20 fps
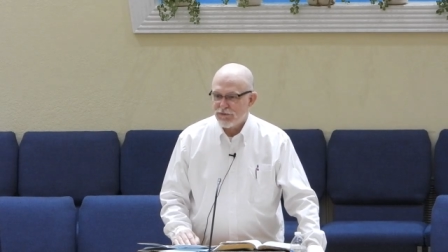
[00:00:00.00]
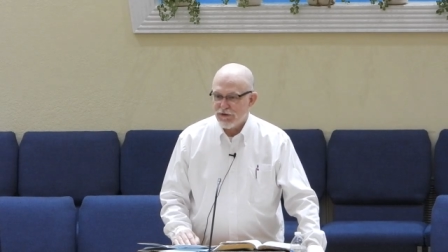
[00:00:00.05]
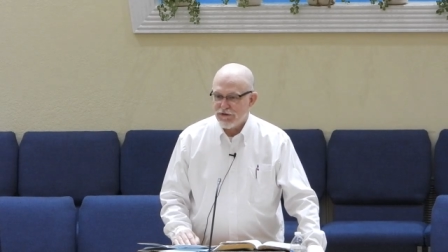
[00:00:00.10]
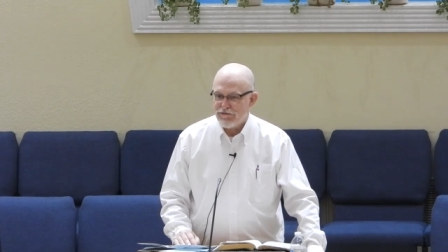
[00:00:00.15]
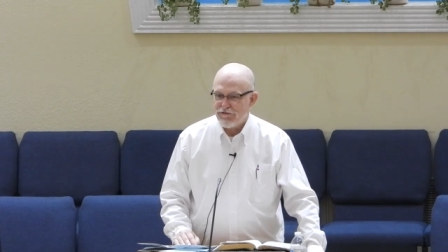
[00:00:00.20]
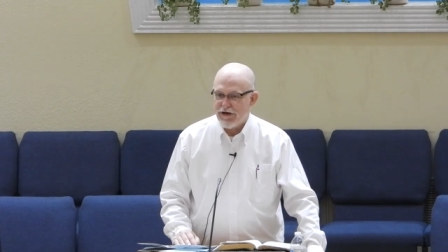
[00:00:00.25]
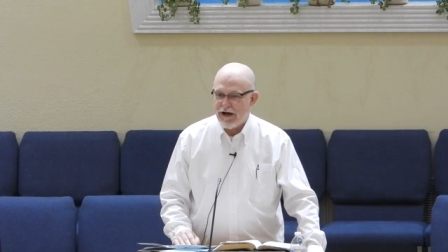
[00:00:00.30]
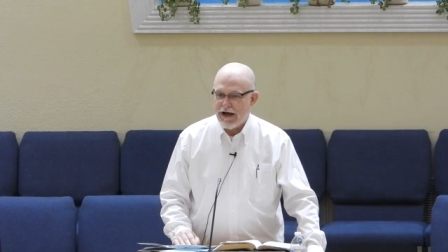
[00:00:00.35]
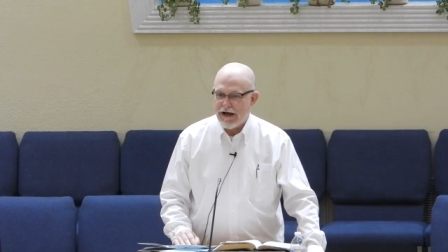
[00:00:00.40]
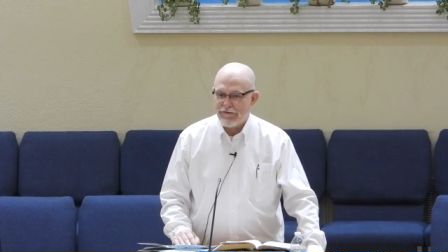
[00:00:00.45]

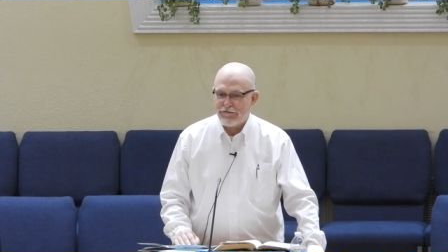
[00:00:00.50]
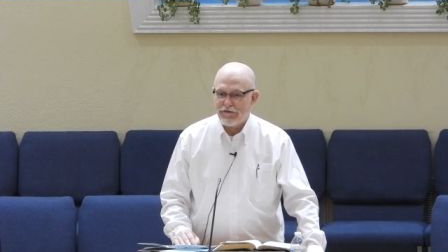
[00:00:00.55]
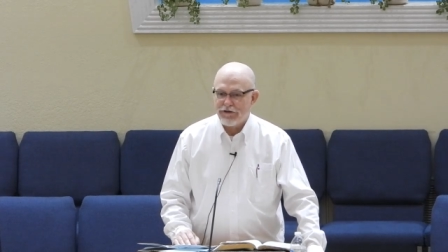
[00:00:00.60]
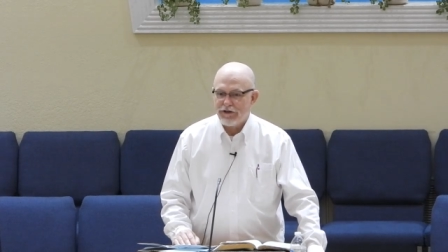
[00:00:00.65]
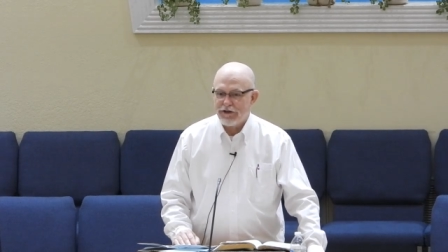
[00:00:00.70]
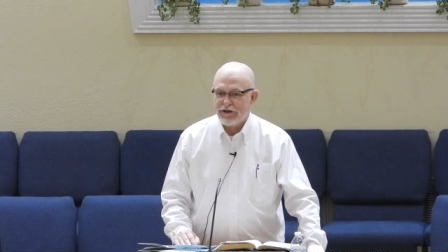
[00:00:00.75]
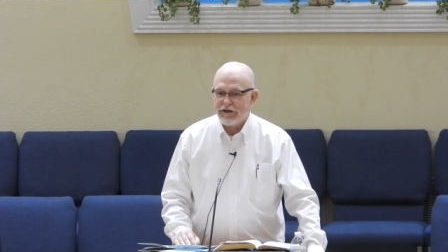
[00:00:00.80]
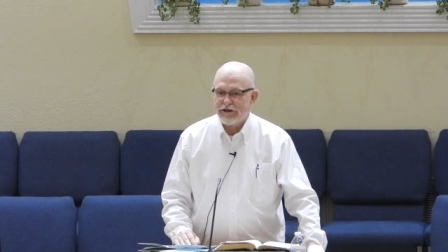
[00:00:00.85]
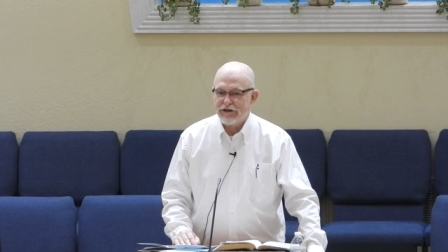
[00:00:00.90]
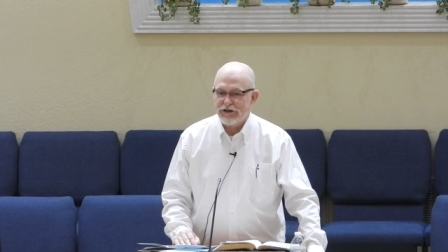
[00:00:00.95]

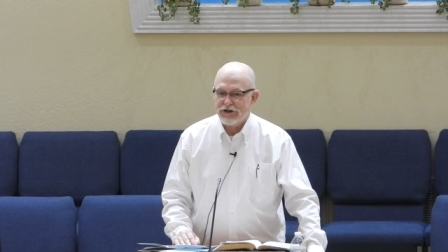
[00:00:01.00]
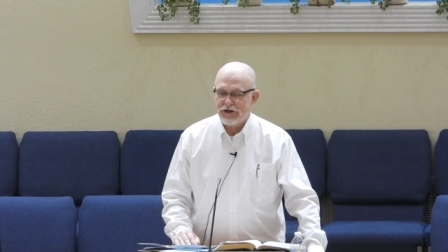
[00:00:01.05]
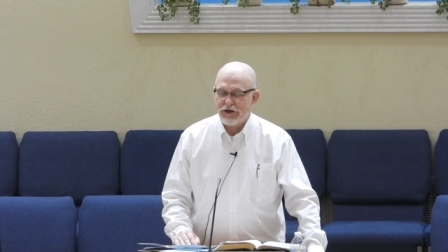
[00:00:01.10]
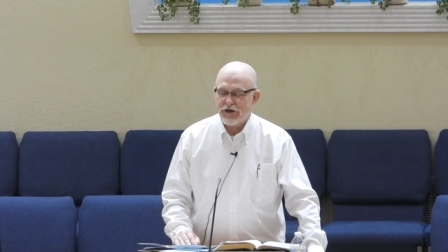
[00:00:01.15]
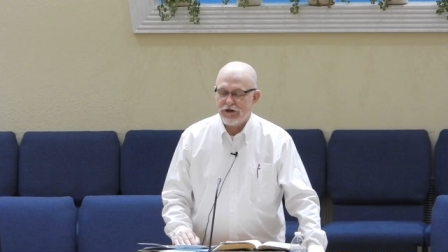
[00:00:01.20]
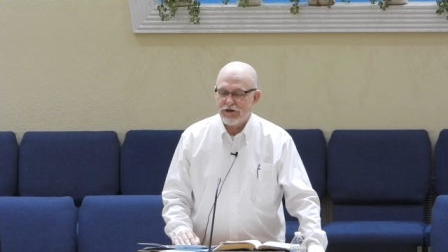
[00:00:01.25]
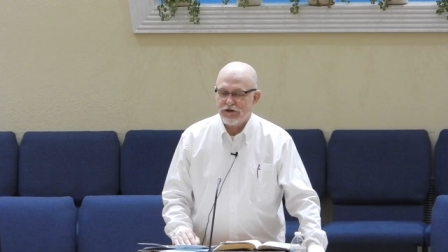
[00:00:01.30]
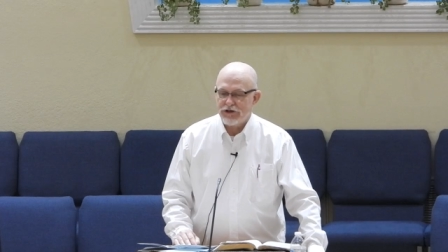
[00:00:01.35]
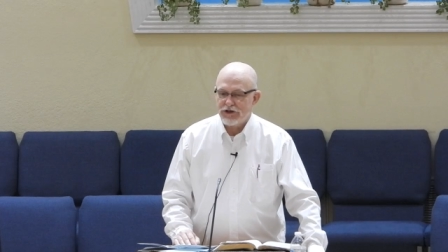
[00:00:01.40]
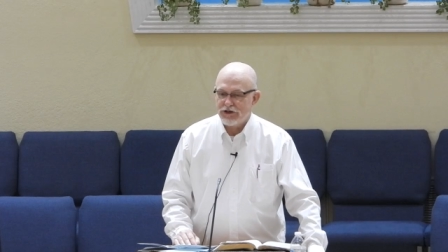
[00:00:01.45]
revival in a
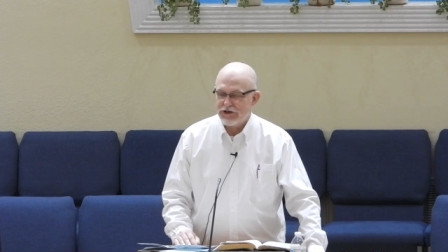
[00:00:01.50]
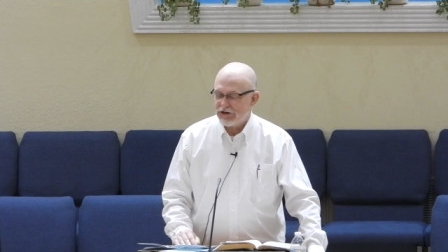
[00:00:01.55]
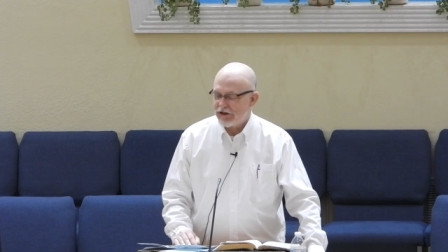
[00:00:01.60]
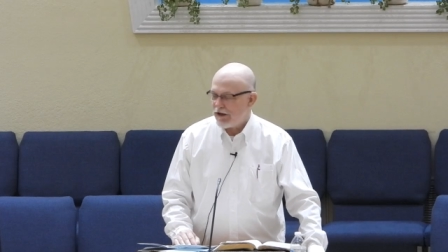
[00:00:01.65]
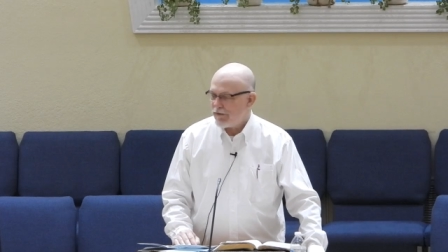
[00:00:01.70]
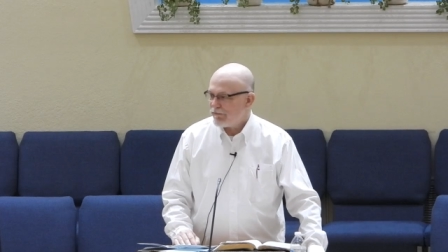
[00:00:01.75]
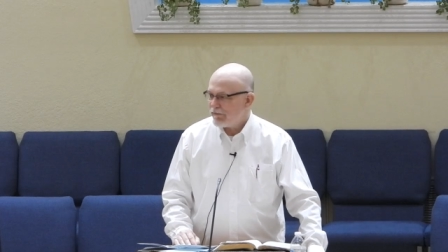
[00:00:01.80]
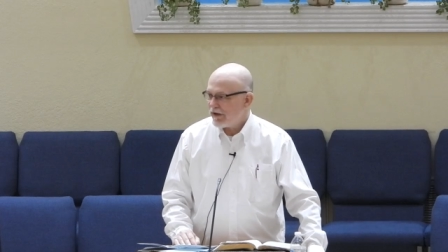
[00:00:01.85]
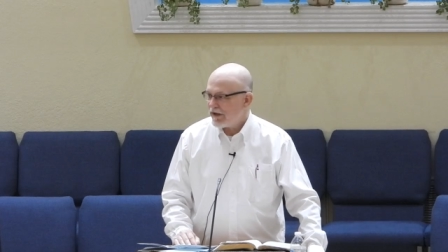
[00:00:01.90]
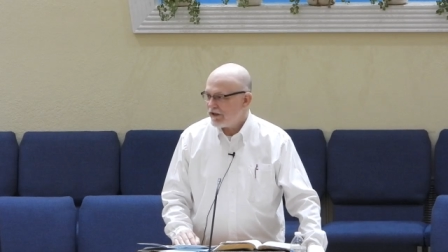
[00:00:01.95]
church because
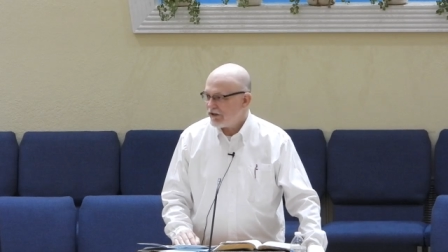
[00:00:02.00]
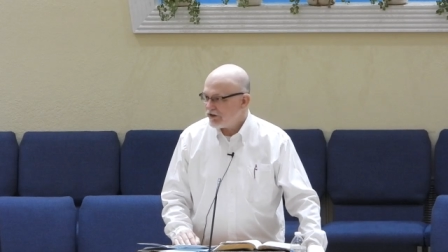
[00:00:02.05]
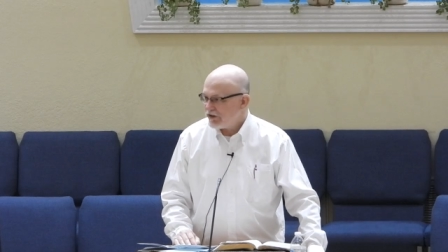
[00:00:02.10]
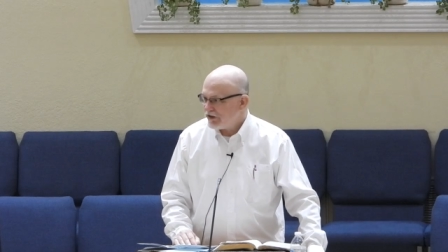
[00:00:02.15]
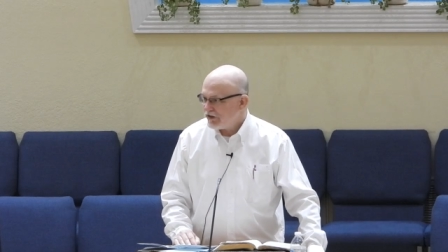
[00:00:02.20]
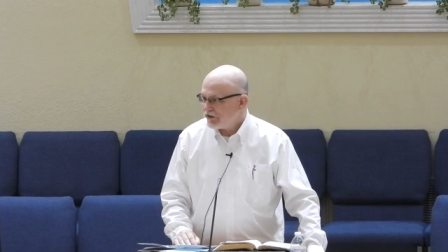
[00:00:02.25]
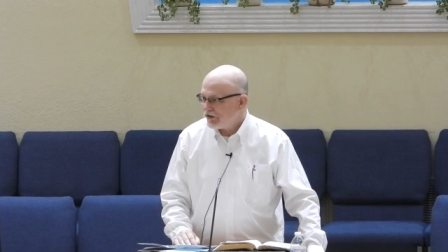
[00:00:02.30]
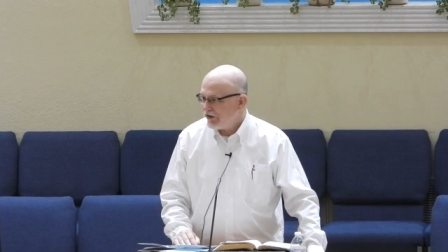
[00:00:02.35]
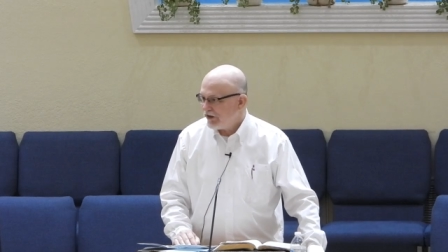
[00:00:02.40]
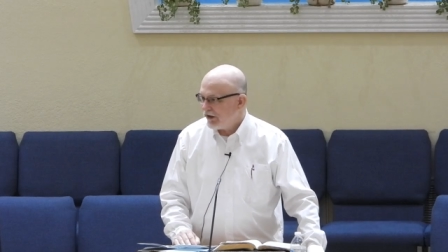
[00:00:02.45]
that means
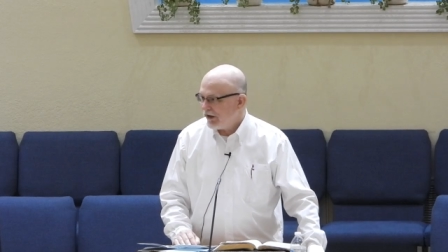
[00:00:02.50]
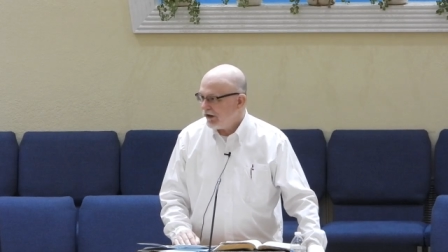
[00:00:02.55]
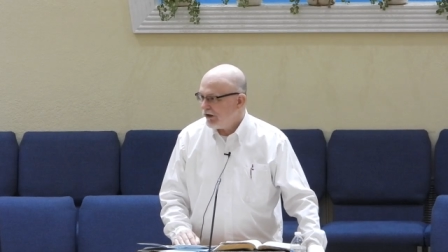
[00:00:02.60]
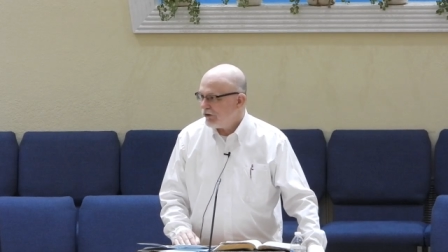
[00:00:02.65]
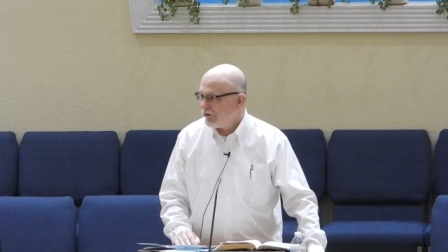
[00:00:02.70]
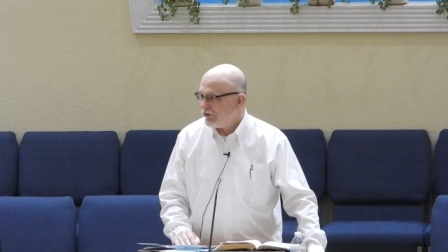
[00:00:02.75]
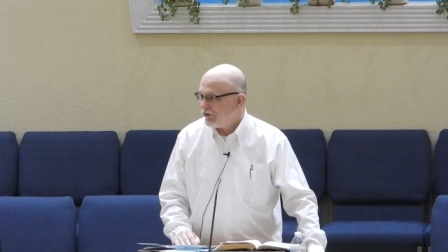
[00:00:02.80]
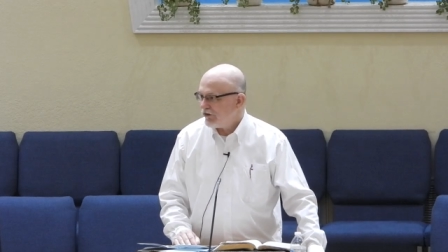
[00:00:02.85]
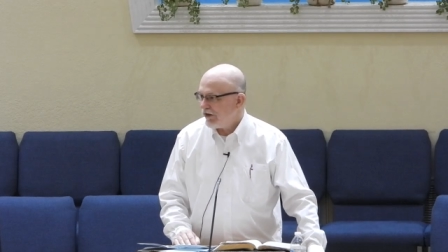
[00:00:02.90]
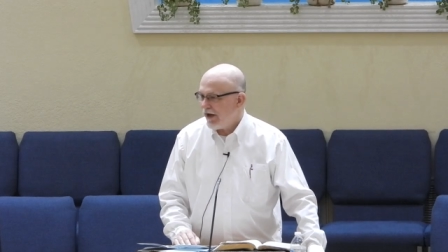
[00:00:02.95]
he's going to
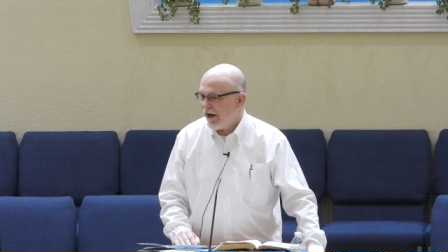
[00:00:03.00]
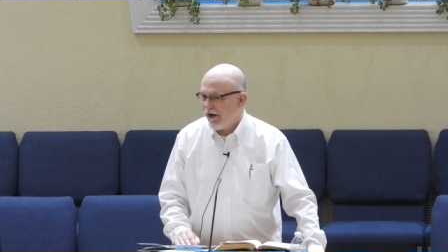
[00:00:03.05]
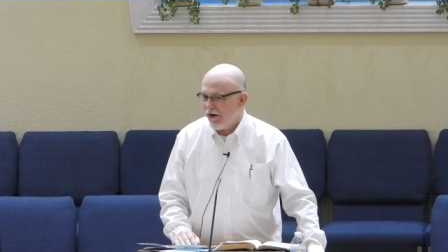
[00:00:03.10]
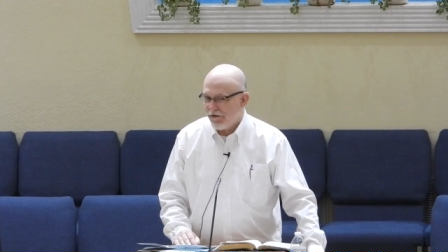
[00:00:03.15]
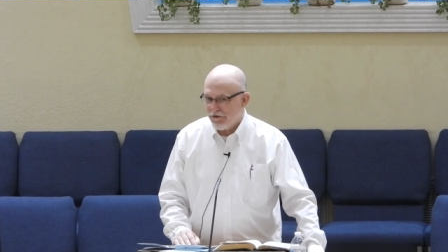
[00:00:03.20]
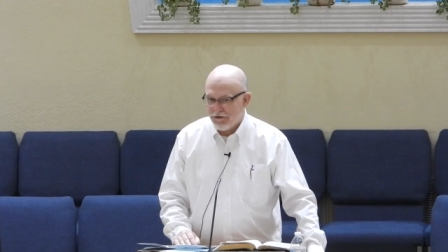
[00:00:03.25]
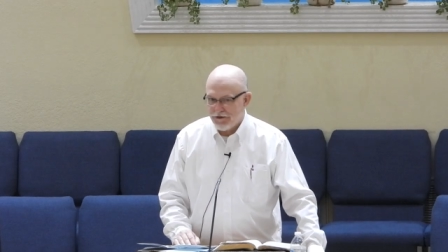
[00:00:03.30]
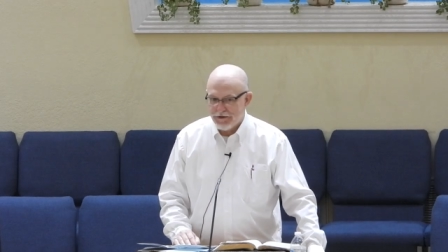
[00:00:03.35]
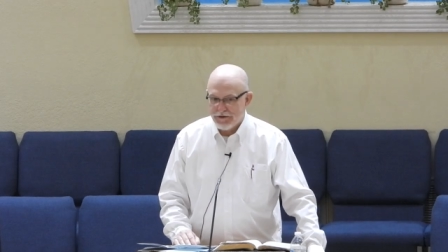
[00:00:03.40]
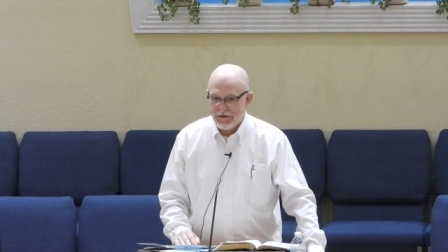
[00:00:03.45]
lose
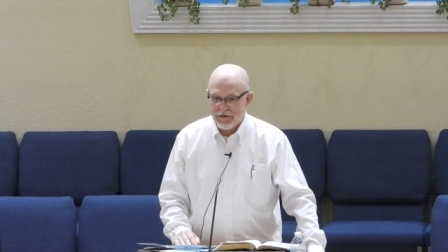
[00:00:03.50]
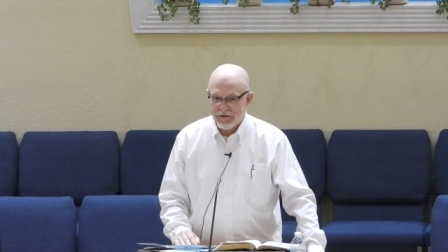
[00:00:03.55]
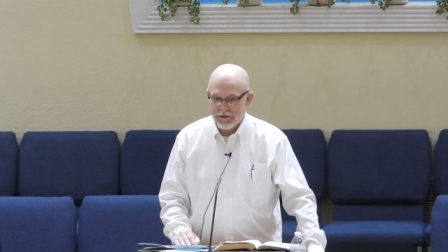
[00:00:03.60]
out.